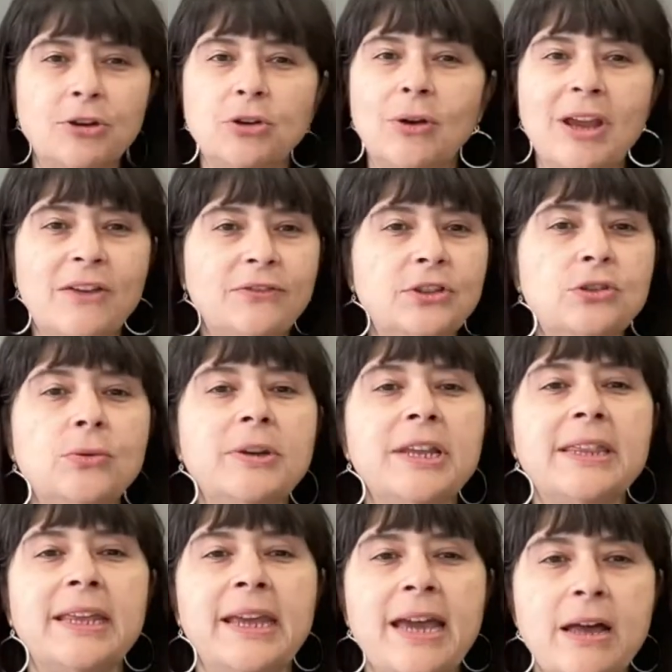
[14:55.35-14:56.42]
You don't have to do
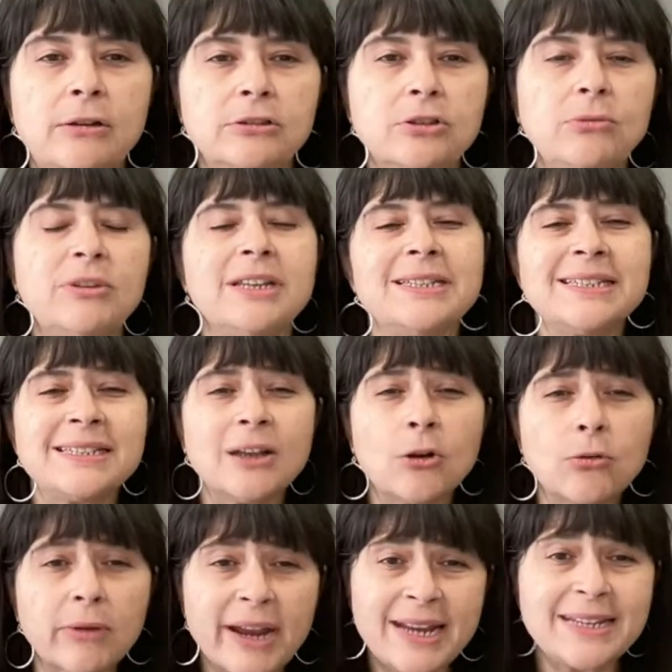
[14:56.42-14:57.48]
anything else. So this is a
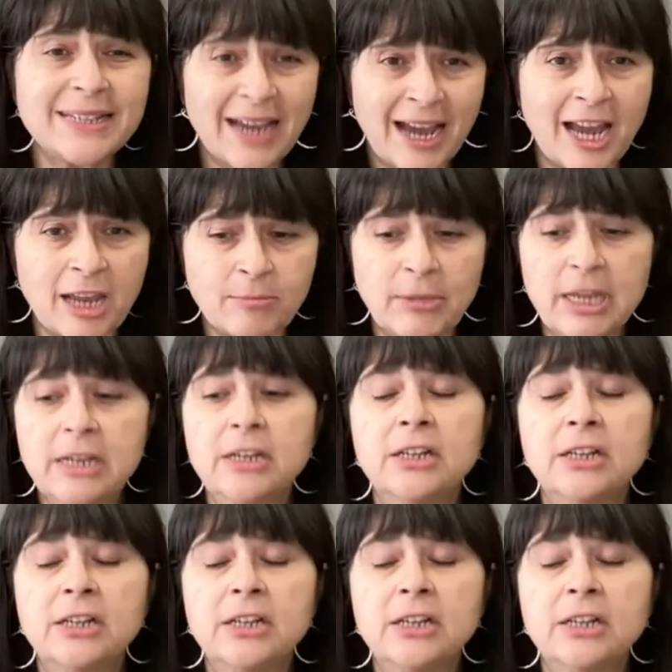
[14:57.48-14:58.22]
great time